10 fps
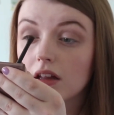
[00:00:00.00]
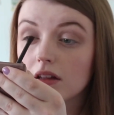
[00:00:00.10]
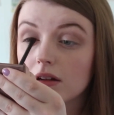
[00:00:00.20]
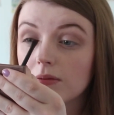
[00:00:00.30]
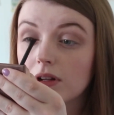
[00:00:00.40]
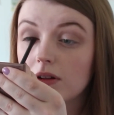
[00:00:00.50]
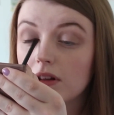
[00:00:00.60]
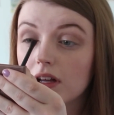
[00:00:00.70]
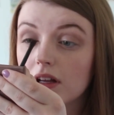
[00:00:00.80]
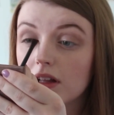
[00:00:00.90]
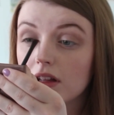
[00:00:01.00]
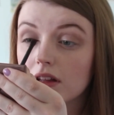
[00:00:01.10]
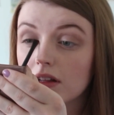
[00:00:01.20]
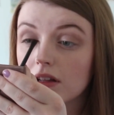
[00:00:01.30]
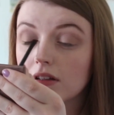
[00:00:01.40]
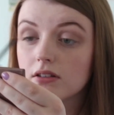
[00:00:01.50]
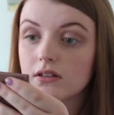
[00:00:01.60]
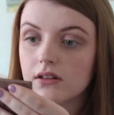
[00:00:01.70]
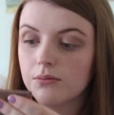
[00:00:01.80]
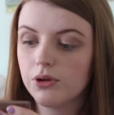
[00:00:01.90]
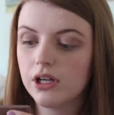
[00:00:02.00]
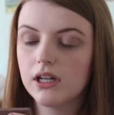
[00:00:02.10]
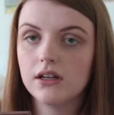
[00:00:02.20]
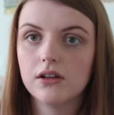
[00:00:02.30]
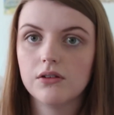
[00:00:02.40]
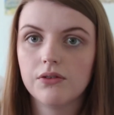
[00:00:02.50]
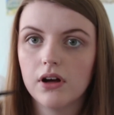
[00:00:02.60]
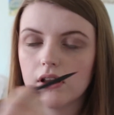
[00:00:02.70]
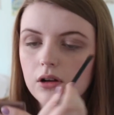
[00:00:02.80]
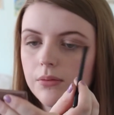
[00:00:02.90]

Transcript: Sometimes I do that. I just bring it into the front a little